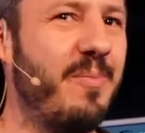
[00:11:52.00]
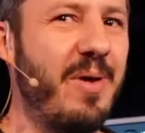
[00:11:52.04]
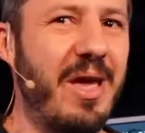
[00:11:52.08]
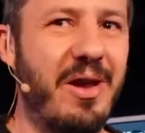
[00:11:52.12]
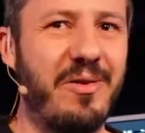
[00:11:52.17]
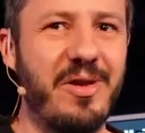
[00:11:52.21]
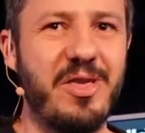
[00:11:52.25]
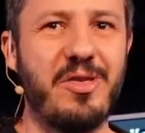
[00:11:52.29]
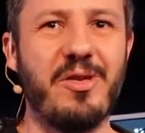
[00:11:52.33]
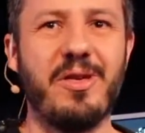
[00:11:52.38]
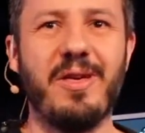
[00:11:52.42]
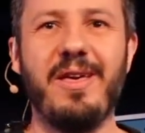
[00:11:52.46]

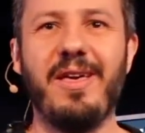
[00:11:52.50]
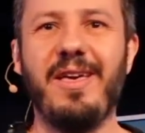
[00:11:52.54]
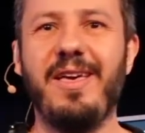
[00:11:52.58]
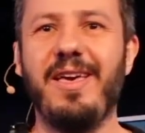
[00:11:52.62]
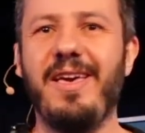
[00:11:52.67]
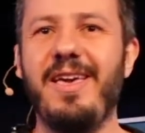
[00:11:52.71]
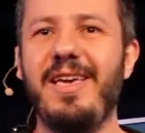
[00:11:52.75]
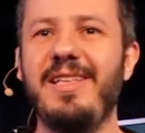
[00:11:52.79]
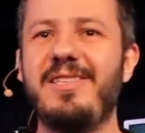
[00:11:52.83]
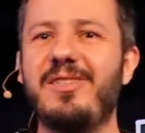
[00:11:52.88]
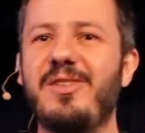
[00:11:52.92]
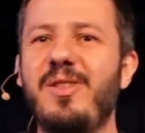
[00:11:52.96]
marriage,
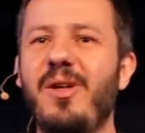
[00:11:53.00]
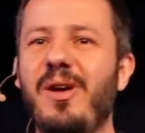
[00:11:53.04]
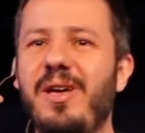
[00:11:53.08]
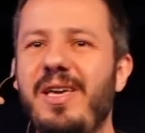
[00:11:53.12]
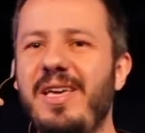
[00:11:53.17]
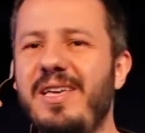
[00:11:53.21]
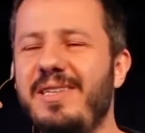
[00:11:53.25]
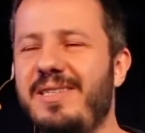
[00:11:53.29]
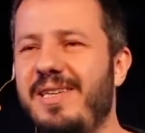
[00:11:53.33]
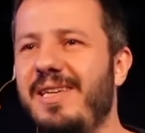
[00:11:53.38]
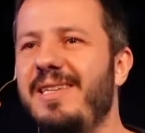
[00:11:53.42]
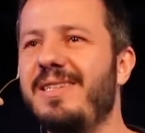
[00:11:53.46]
it's not
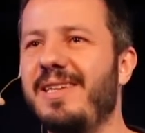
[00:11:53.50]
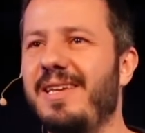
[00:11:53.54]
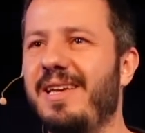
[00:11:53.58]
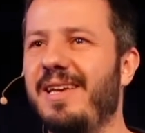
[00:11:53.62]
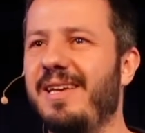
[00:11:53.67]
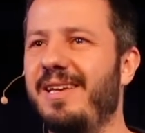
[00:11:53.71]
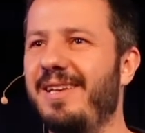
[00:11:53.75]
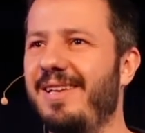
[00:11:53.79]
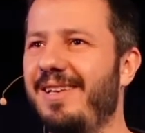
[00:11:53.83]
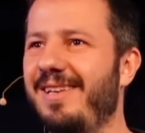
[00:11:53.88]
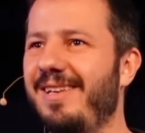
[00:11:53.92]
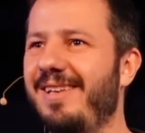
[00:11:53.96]
easy, is
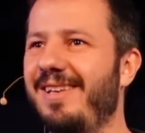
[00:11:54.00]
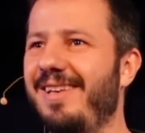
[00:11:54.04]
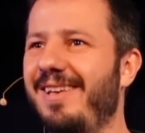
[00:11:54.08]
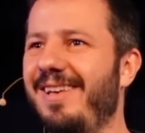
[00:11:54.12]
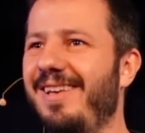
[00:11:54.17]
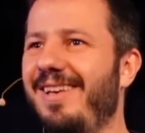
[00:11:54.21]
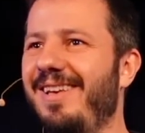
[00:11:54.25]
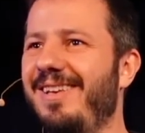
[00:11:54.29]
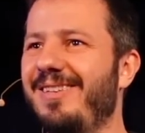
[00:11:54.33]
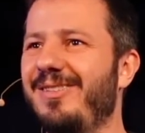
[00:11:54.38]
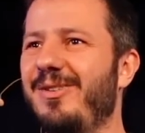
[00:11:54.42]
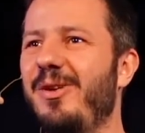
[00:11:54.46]
it?
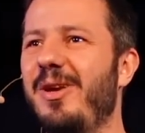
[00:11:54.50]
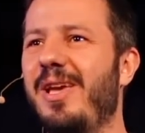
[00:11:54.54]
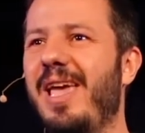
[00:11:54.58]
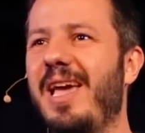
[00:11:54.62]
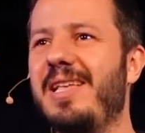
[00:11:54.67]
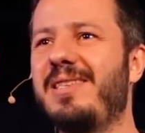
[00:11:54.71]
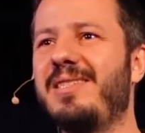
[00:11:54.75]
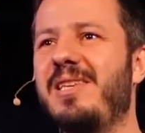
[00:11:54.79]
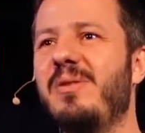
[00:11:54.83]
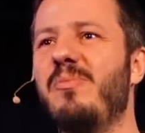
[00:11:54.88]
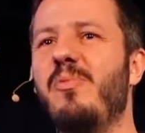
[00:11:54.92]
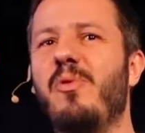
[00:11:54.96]
So you
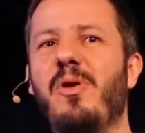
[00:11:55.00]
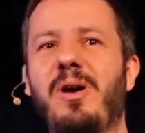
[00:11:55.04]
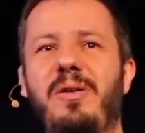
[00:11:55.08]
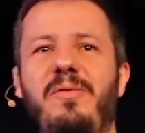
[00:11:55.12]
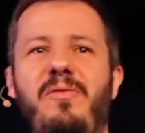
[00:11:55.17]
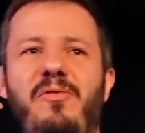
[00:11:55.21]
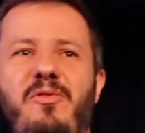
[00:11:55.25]
get someone